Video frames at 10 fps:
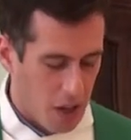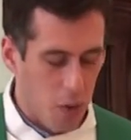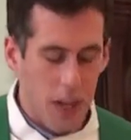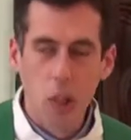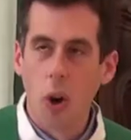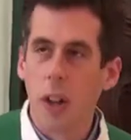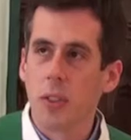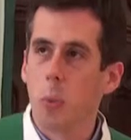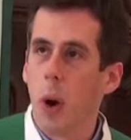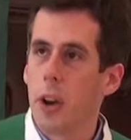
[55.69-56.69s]
green
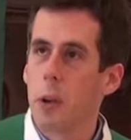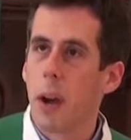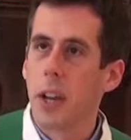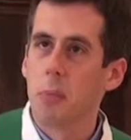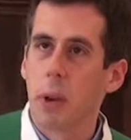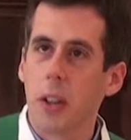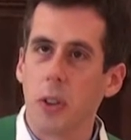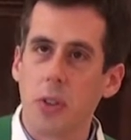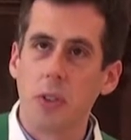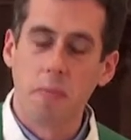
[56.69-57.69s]
lawns watered by
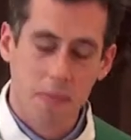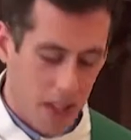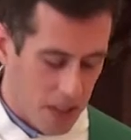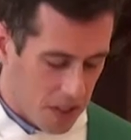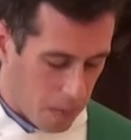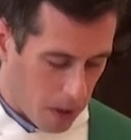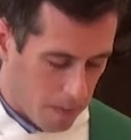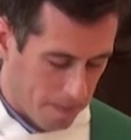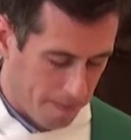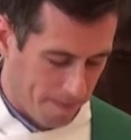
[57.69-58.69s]
sprinklers in the summer.